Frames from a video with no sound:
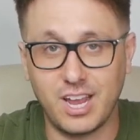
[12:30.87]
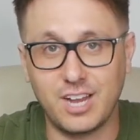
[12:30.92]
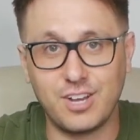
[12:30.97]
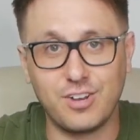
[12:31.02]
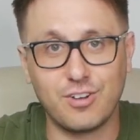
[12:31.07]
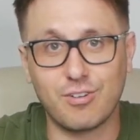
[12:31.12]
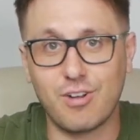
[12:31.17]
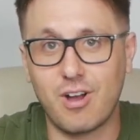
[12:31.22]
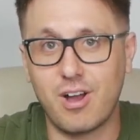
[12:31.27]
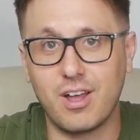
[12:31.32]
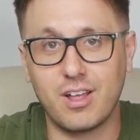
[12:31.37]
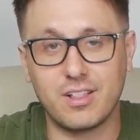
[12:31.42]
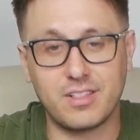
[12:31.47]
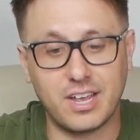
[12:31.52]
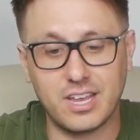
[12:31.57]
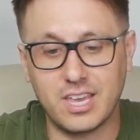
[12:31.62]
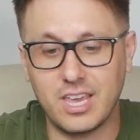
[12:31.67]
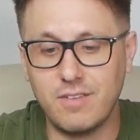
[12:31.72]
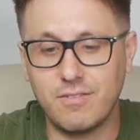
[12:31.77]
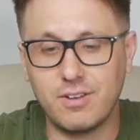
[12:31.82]
And you're not,
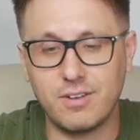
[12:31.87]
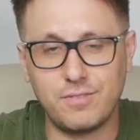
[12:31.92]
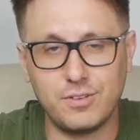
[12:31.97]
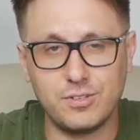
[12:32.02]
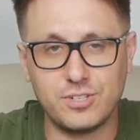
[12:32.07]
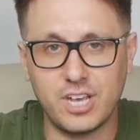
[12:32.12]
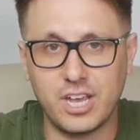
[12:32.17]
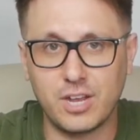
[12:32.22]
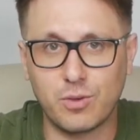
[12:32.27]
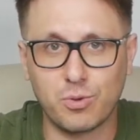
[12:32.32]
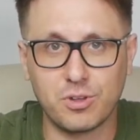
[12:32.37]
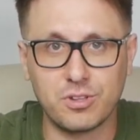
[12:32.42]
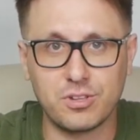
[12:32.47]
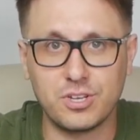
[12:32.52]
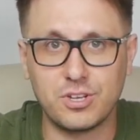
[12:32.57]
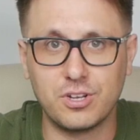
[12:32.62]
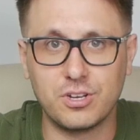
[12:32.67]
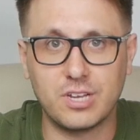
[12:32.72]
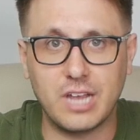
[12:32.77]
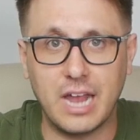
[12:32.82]
like, even if you take really
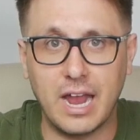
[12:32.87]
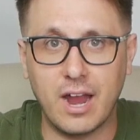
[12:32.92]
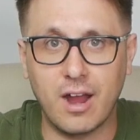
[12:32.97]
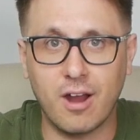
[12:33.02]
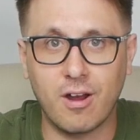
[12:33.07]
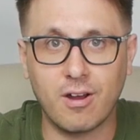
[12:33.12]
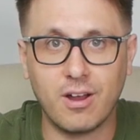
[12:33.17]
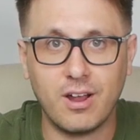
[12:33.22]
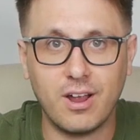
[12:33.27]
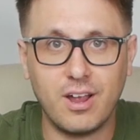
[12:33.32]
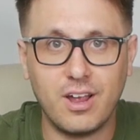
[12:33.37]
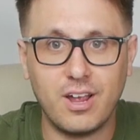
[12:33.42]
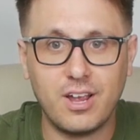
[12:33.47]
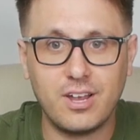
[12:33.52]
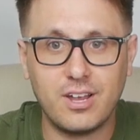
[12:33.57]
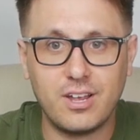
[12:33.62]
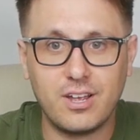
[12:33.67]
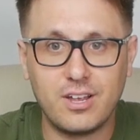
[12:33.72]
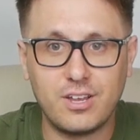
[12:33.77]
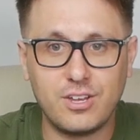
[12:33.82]
good care,
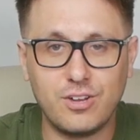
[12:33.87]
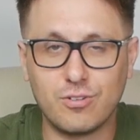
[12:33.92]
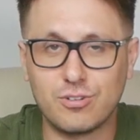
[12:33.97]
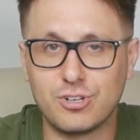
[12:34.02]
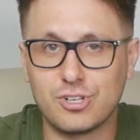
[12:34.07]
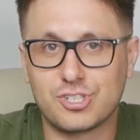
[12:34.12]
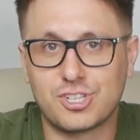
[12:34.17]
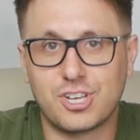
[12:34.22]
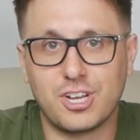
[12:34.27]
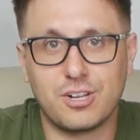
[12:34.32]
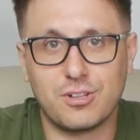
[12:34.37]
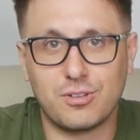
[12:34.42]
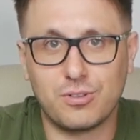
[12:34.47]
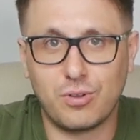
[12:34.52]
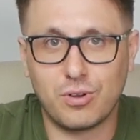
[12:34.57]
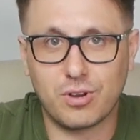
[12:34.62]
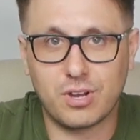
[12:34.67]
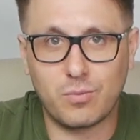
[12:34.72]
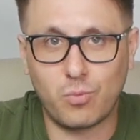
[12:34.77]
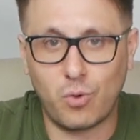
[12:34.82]
you're just going to
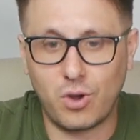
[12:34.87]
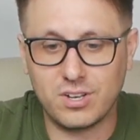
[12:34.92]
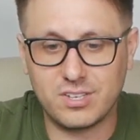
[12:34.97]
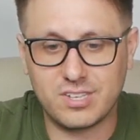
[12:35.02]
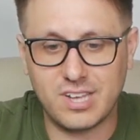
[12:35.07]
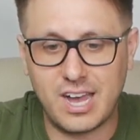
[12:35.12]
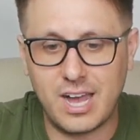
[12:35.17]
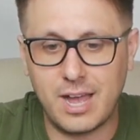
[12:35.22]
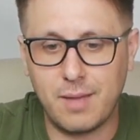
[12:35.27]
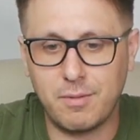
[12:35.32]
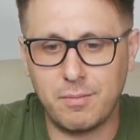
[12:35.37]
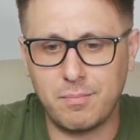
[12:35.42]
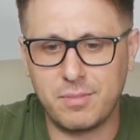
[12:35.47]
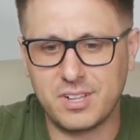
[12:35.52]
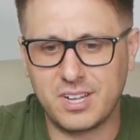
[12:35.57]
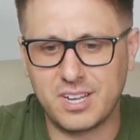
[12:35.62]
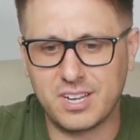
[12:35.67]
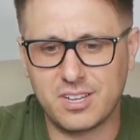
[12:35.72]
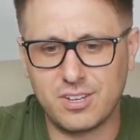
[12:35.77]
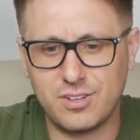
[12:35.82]
look one time and be
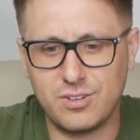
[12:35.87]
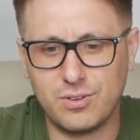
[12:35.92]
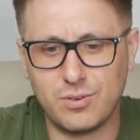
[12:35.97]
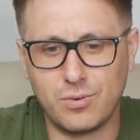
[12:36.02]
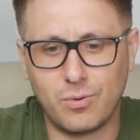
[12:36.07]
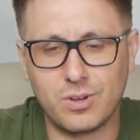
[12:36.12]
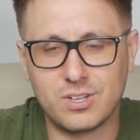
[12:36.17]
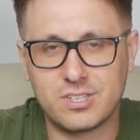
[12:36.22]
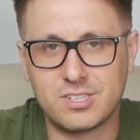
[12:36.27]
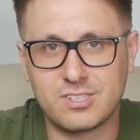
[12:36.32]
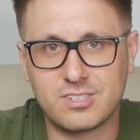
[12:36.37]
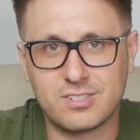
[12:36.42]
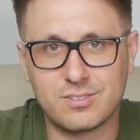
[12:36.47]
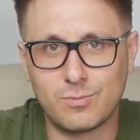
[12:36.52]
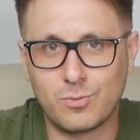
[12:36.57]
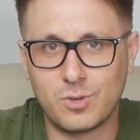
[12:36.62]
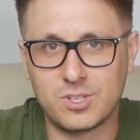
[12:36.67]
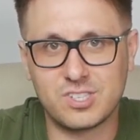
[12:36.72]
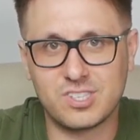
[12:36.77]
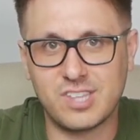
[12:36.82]
like, ooh,
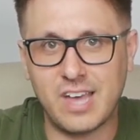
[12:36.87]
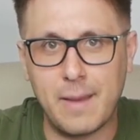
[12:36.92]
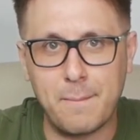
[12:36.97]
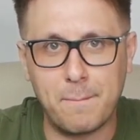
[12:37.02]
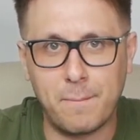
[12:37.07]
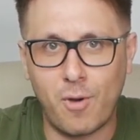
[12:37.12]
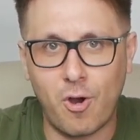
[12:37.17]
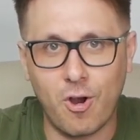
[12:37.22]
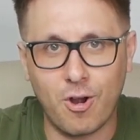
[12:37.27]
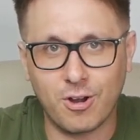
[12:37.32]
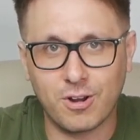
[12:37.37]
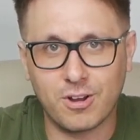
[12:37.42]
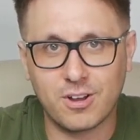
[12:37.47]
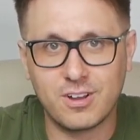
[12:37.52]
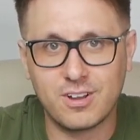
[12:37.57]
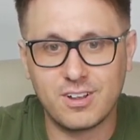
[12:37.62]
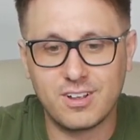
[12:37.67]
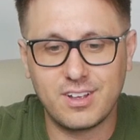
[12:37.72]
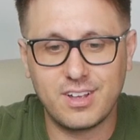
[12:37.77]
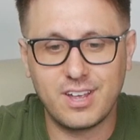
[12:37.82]
what's that mark?
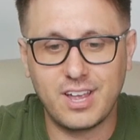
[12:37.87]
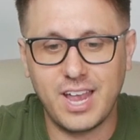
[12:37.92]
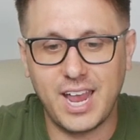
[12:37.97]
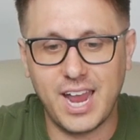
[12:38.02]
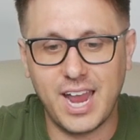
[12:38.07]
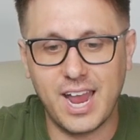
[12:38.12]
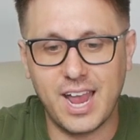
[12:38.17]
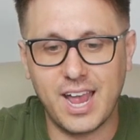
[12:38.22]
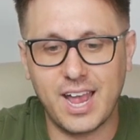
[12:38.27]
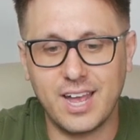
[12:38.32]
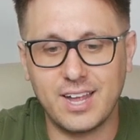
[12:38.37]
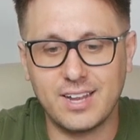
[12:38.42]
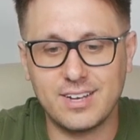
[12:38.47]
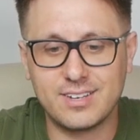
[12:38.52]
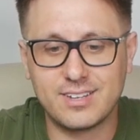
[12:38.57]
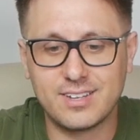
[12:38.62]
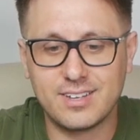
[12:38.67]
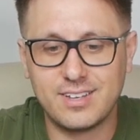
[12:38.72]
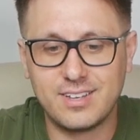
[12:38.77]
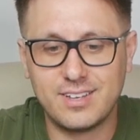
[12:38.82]

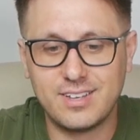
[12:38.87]
And